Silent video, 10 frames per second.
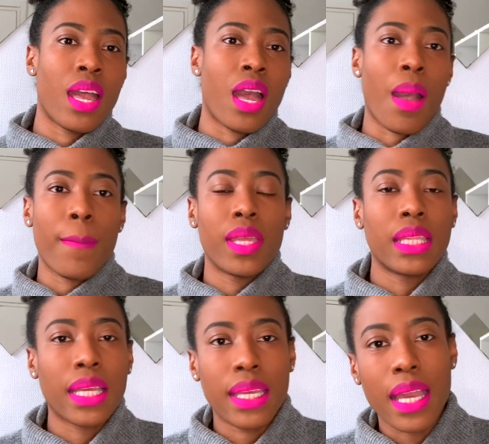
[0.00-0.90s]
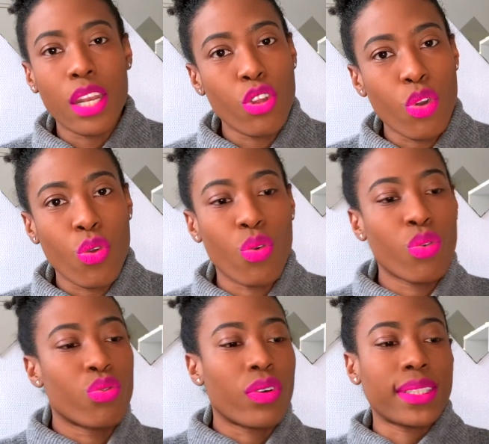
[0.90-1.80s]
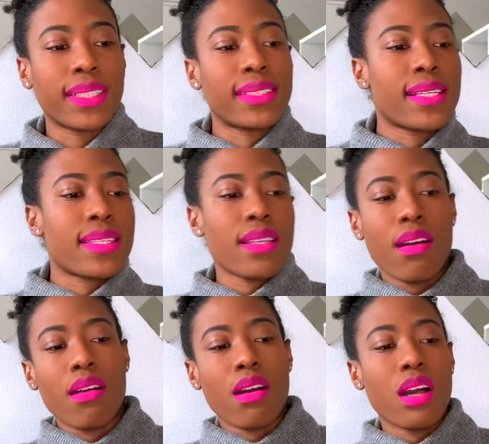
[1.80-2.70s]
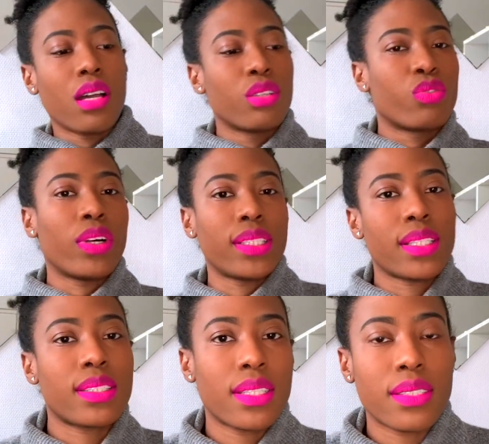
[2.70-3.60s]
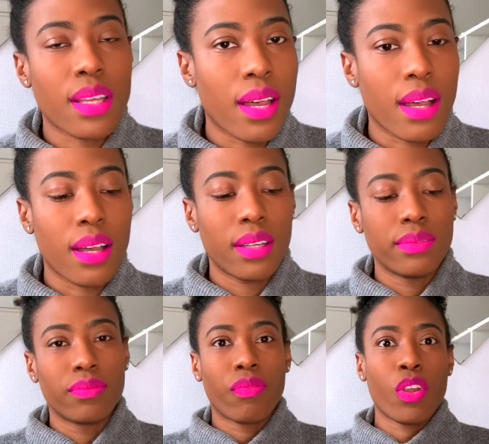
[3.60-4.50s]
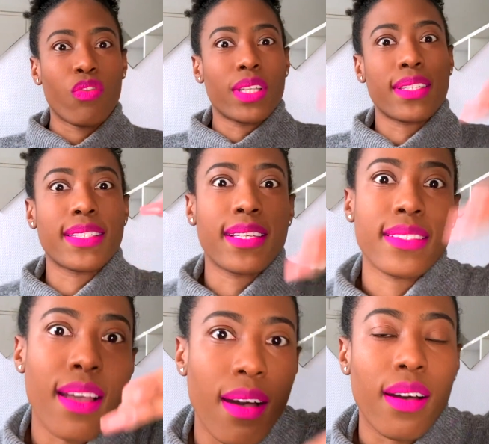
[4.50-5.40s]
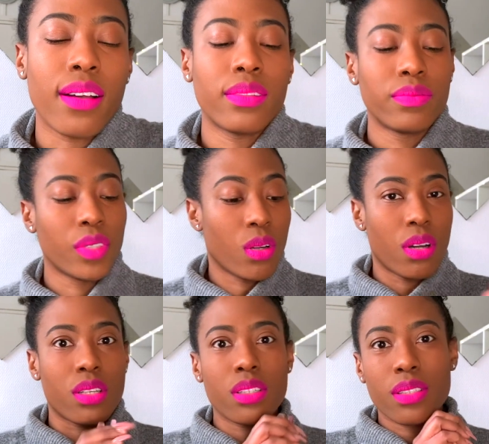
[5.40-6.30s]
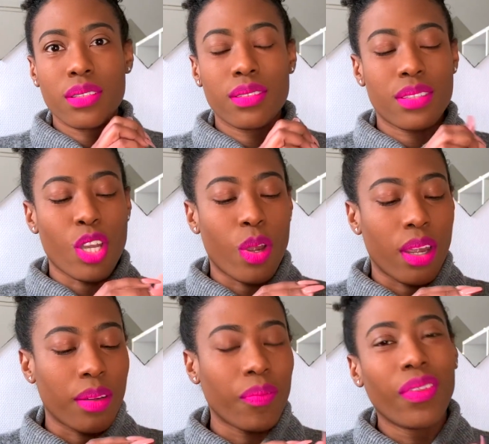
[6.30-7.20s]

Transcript: I'm in the ghetto. Ratatata, ratatata, ratatata. Gosh, sorry.